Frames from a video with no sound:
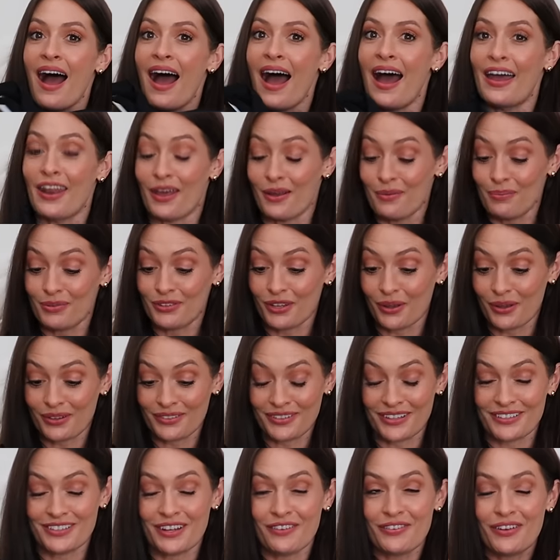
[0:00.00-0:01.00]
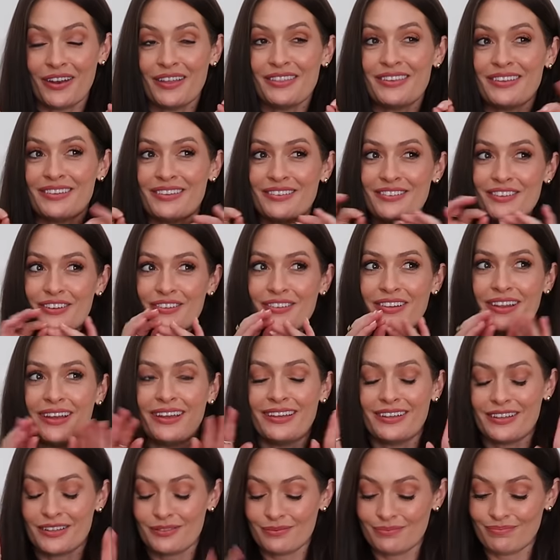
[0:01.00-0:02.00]
And I'm so excited. I feel like this is just
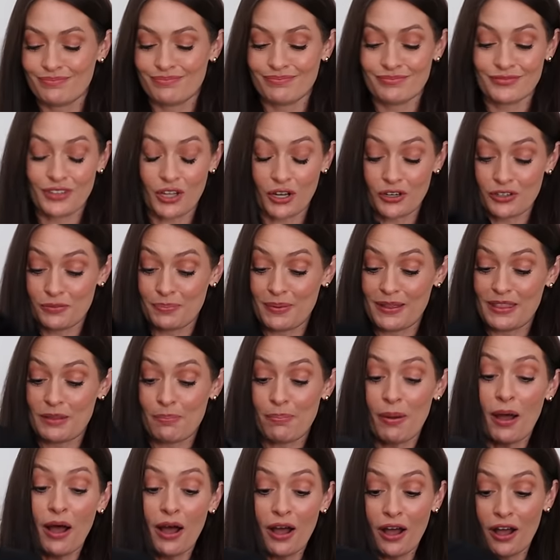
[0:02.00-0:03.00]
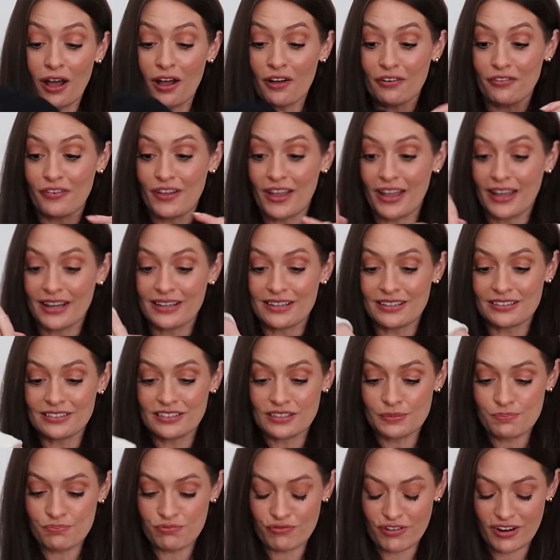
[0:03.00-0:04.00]
like going to be the perfect
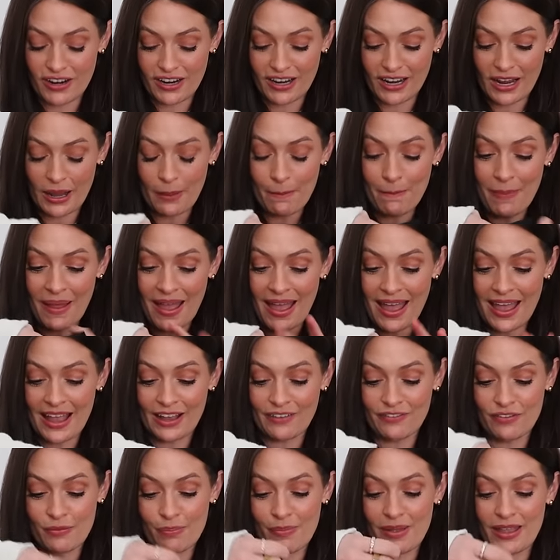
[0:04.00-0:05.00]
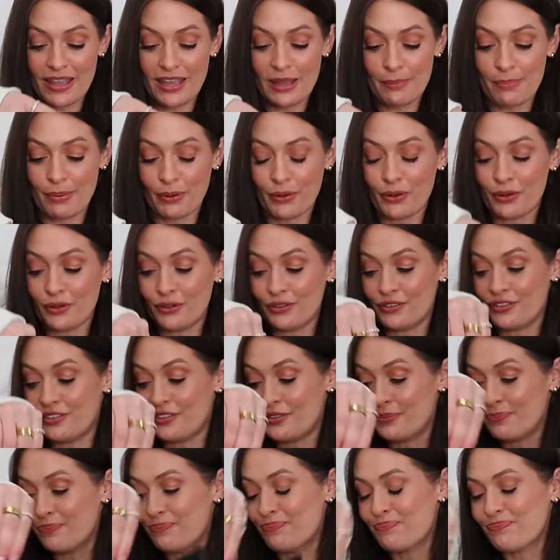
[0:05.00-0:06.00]
spring bag for me, because
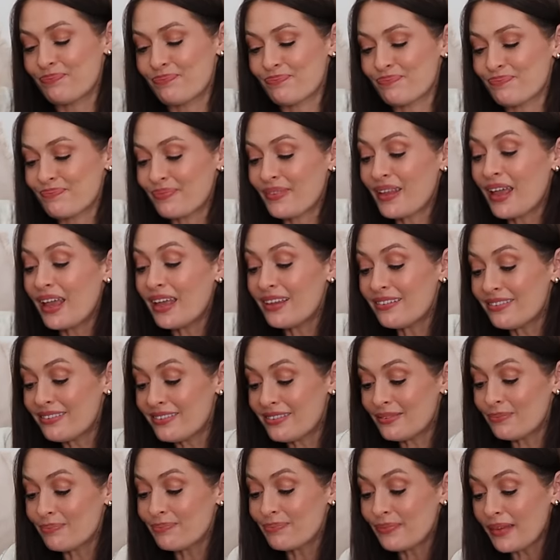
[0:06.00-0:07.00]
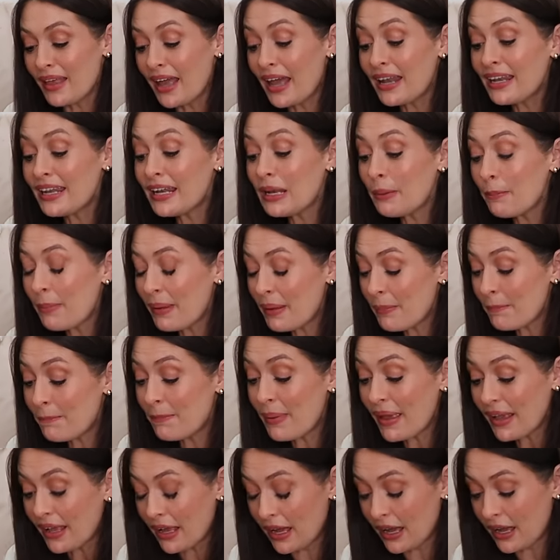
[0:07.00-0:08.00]
it's a little bit
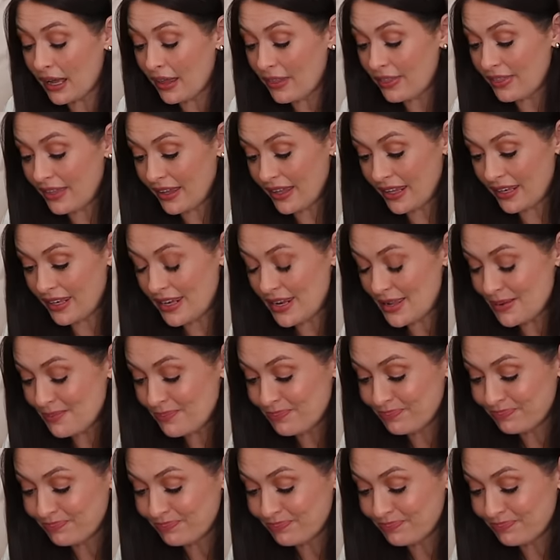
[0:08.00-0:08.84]
bigger than